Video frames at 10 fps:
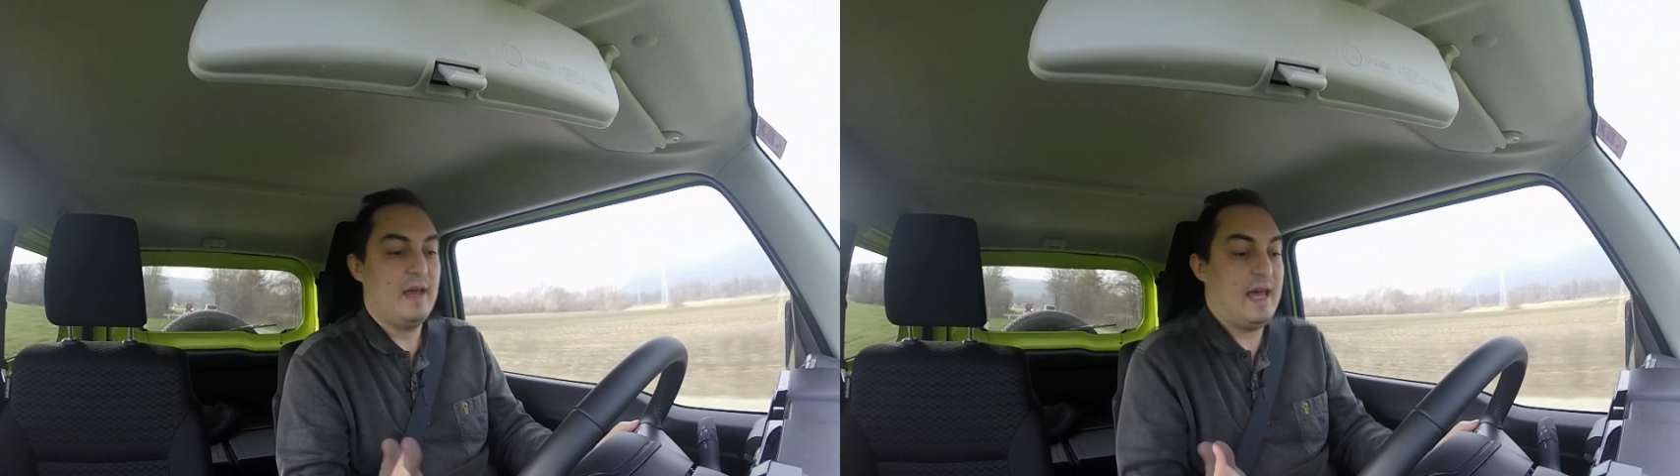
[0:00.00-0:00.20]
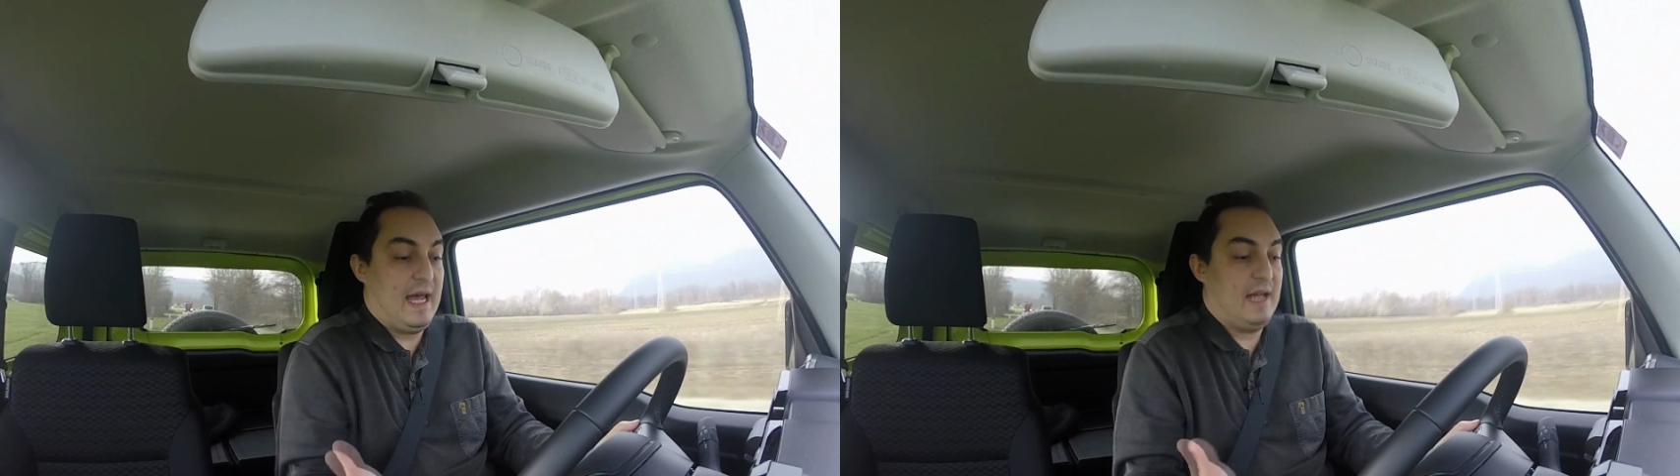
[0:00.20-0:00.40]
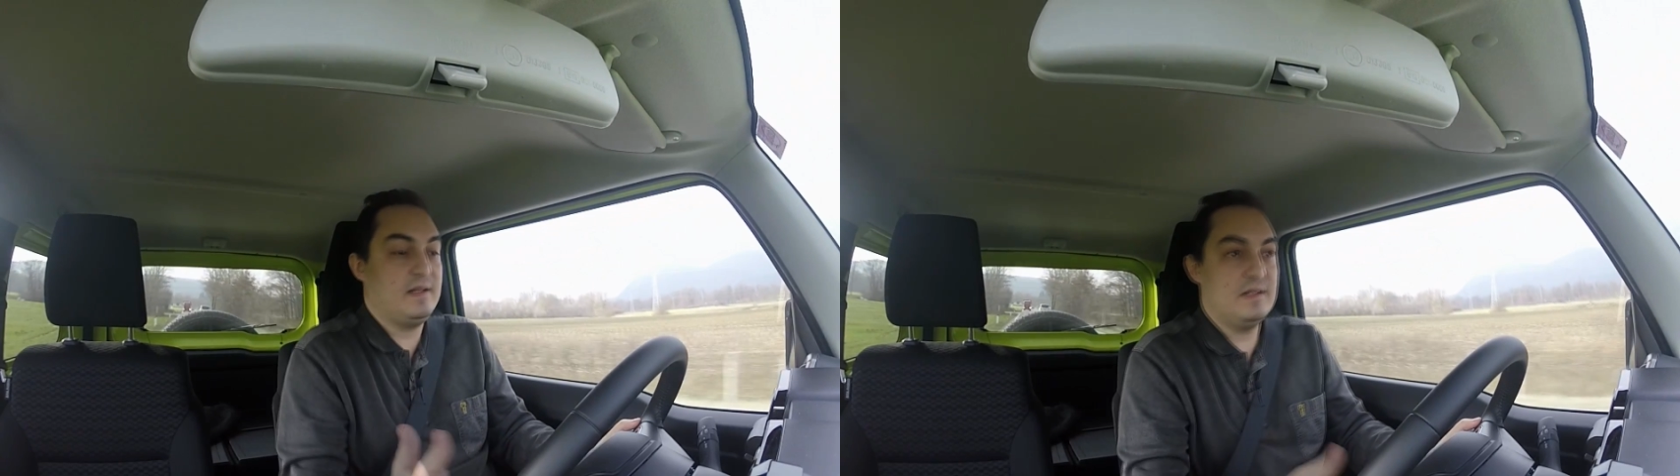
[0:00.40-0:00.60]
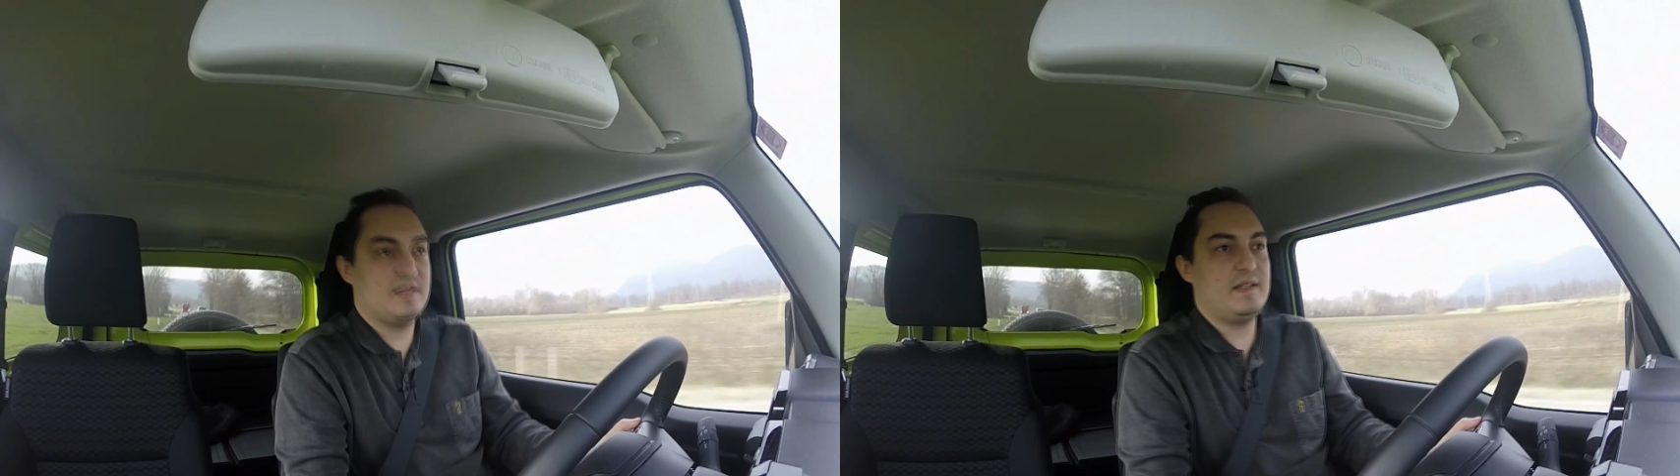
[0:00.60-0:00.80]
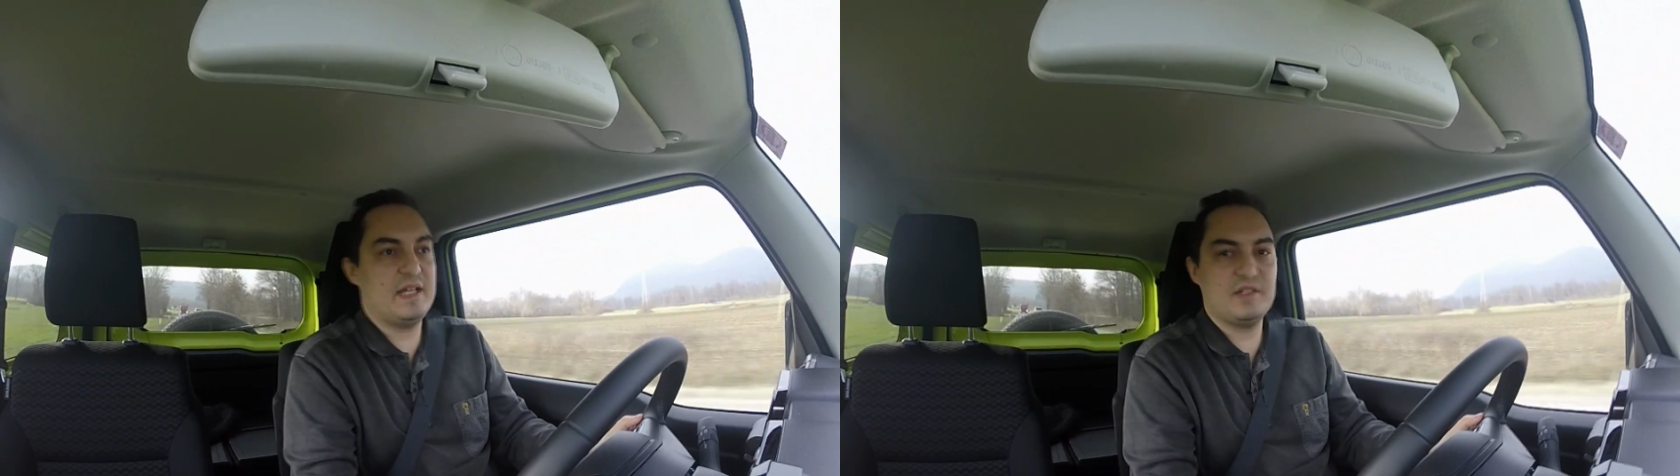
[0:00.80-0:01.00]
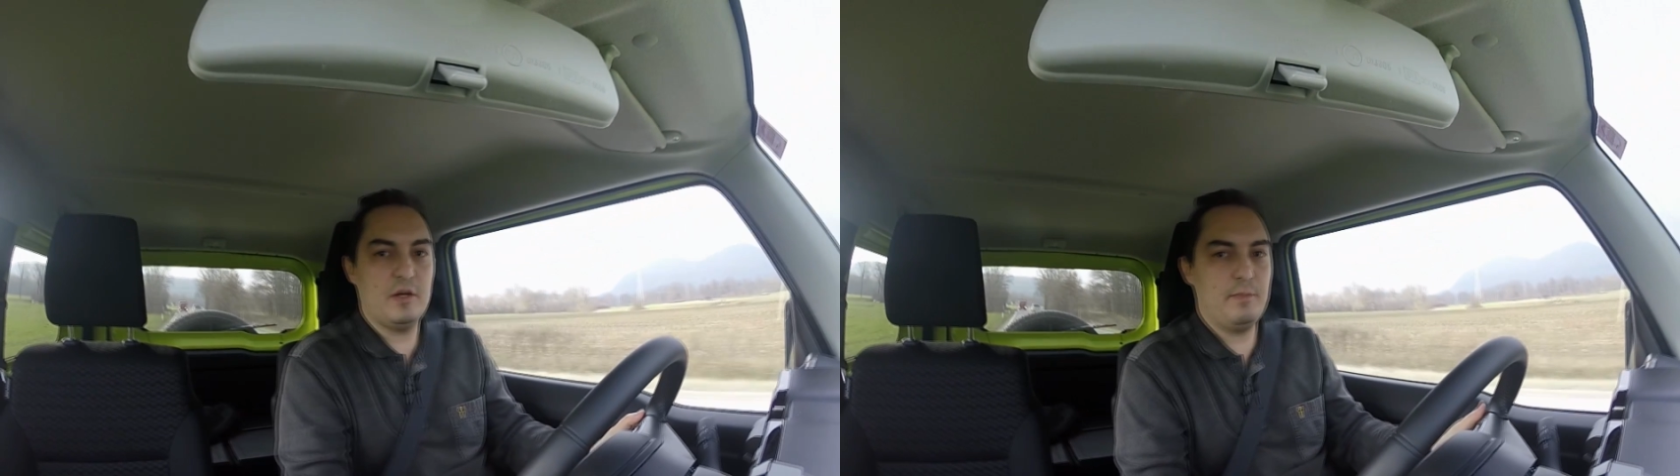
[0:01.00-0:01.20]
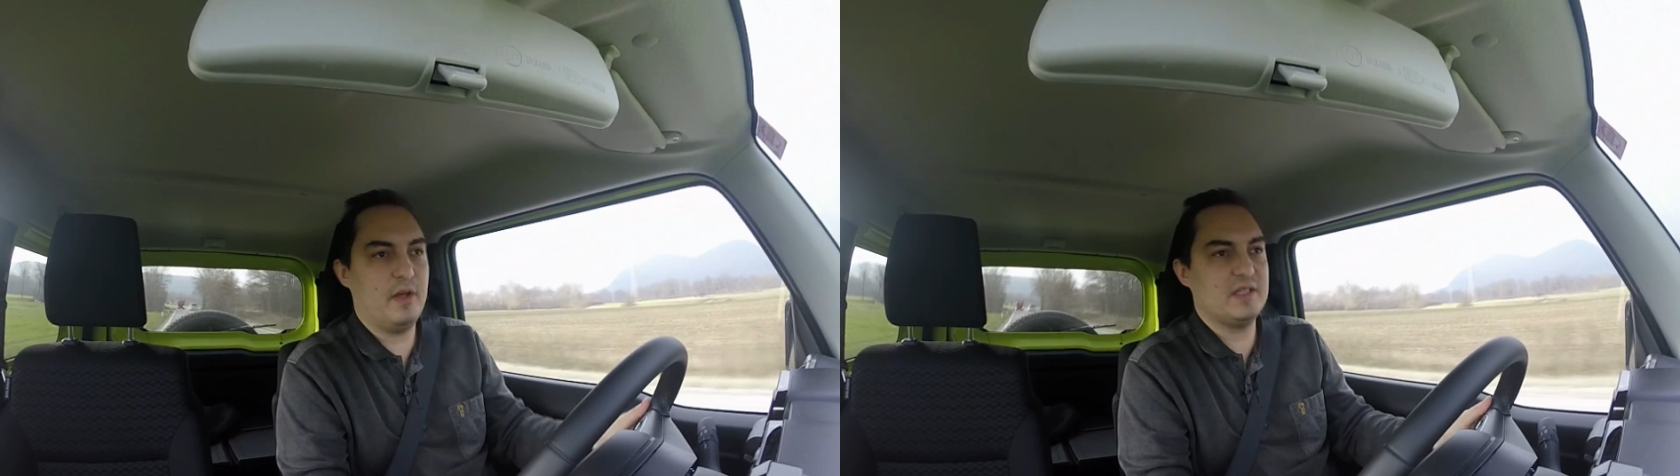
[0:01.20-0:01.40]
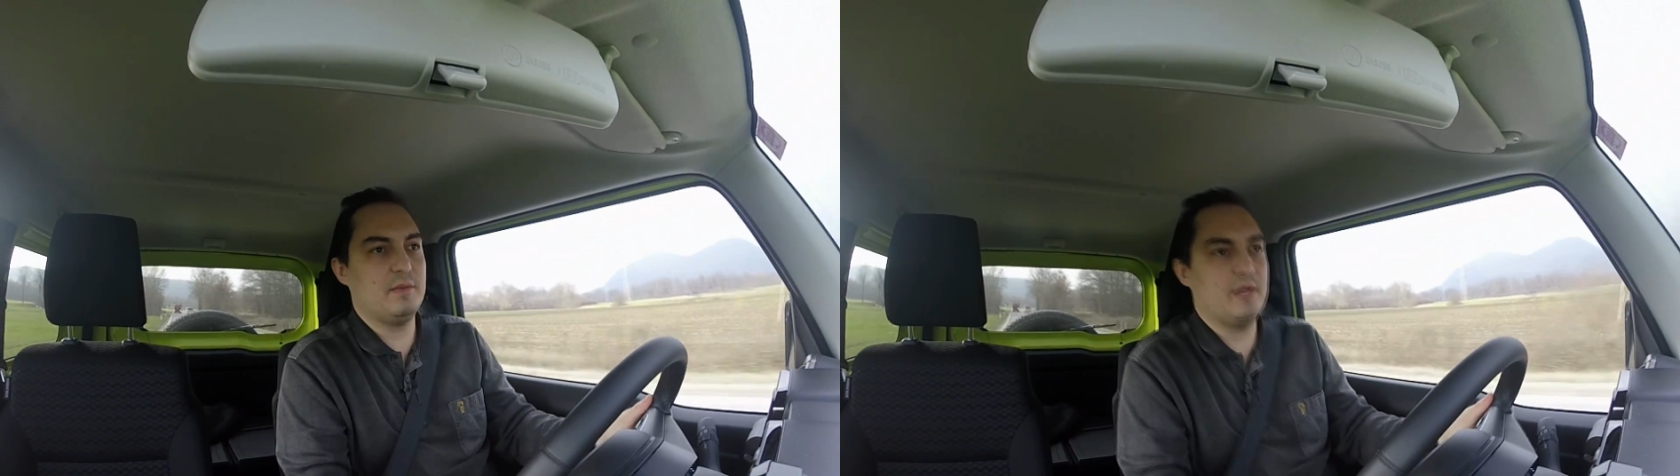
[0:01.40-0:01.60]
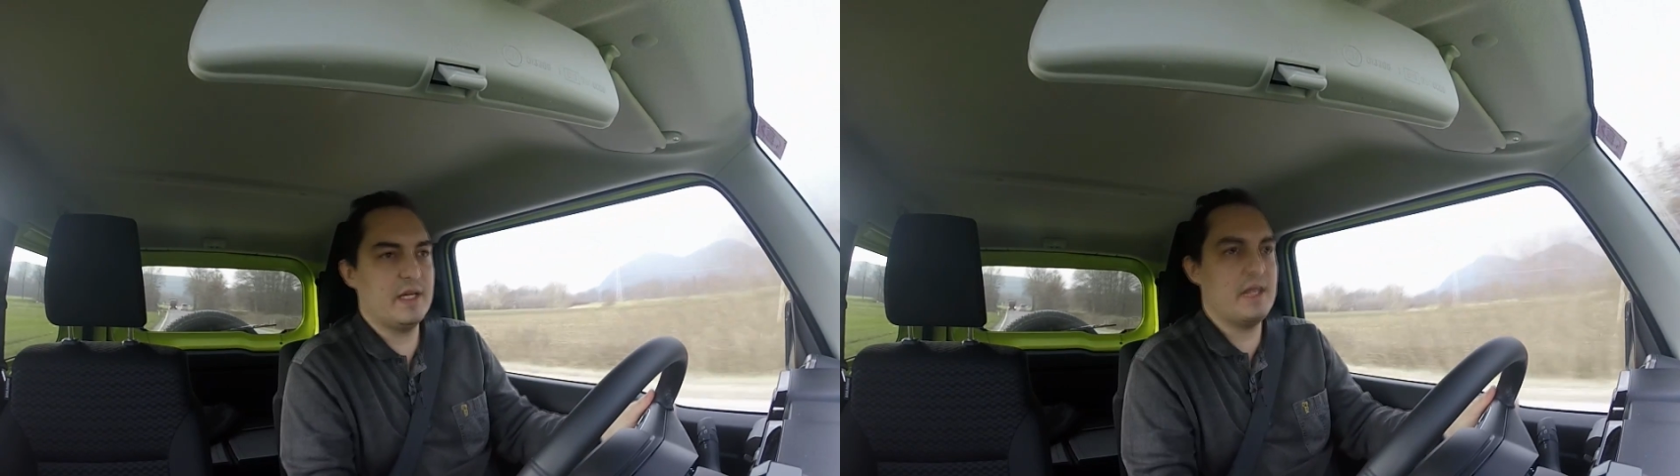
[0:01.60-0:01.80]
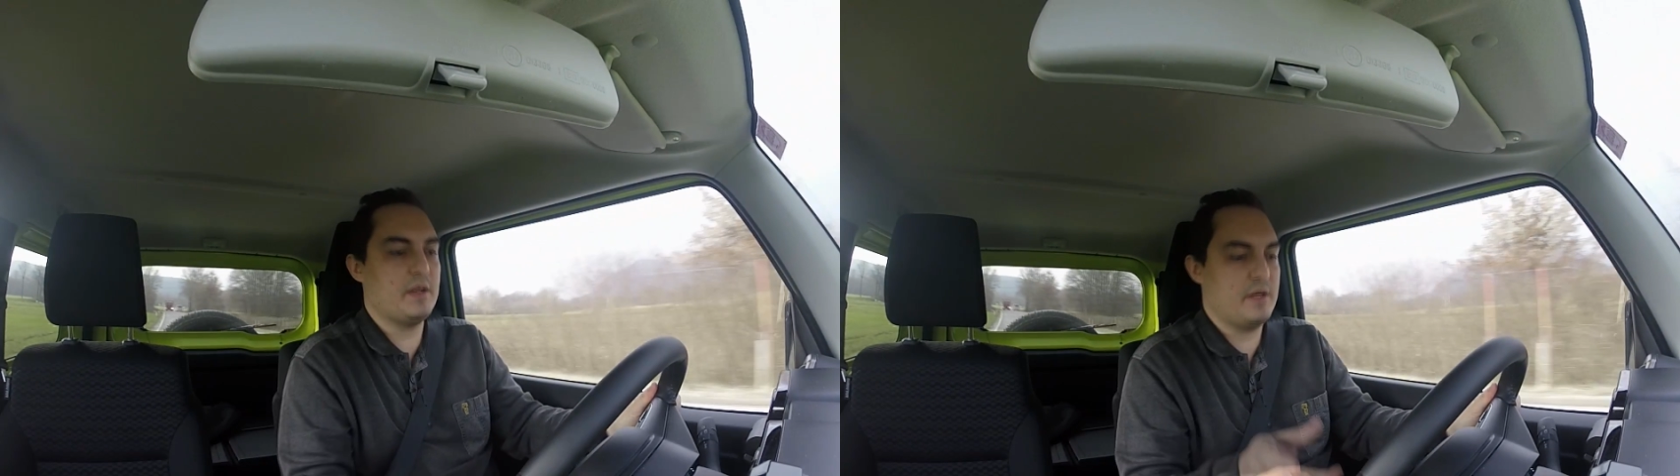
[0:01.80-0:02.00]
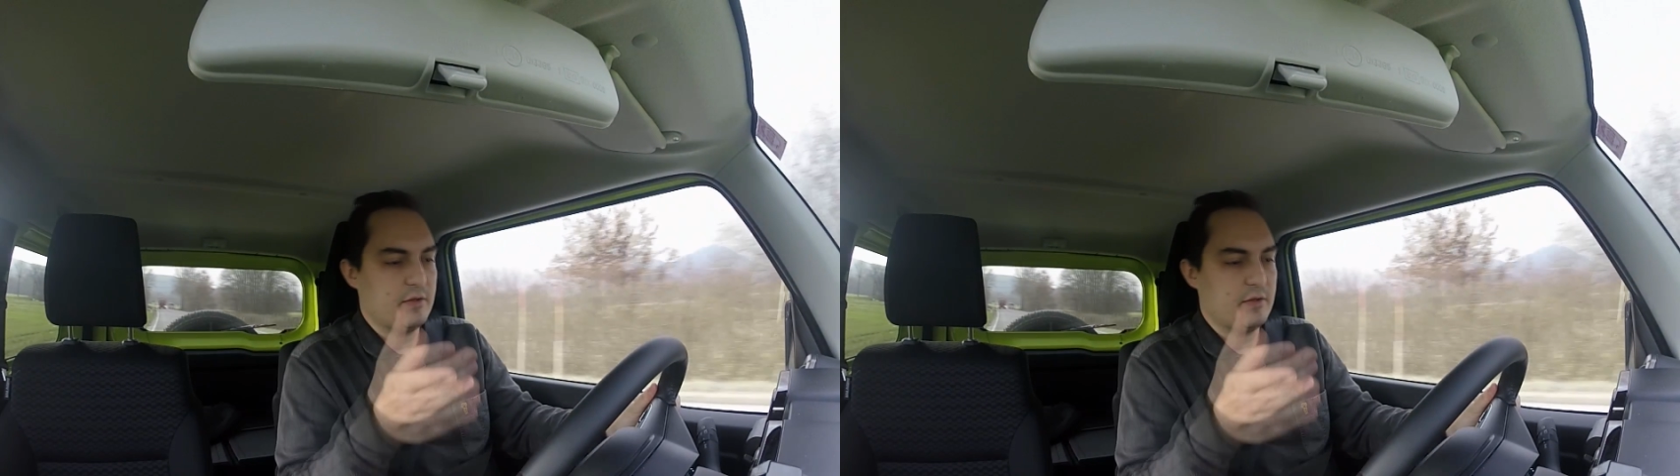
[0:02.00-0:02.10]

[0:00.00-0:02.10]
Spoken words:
And that's not possible either.